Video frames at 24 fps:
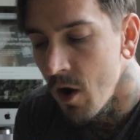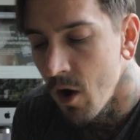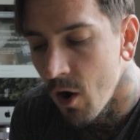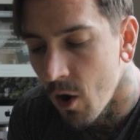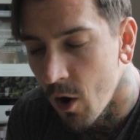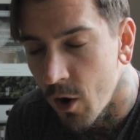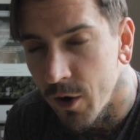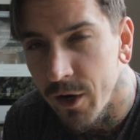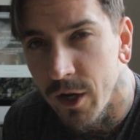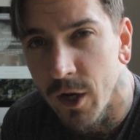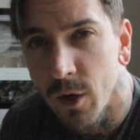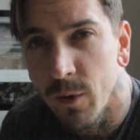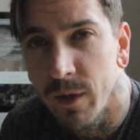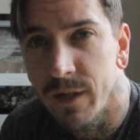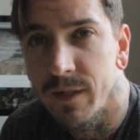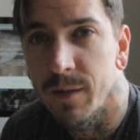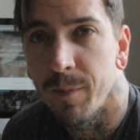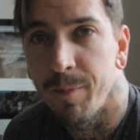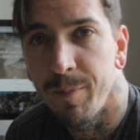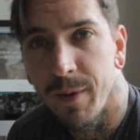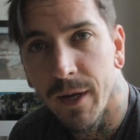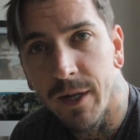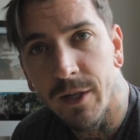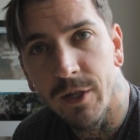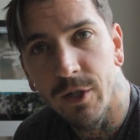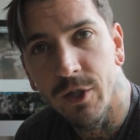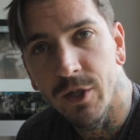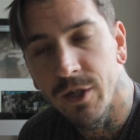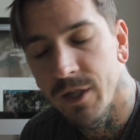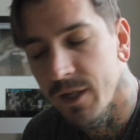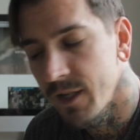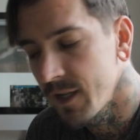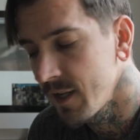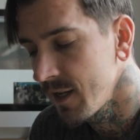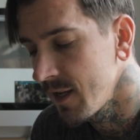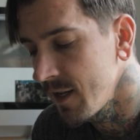audio is a
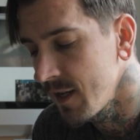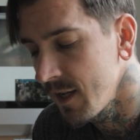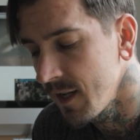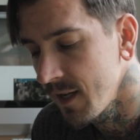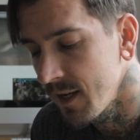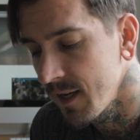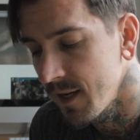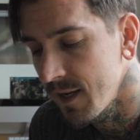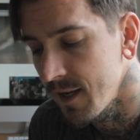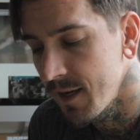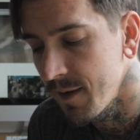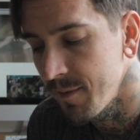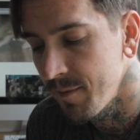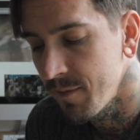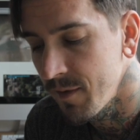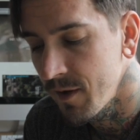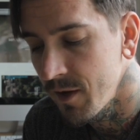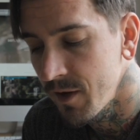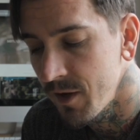bitch. Um,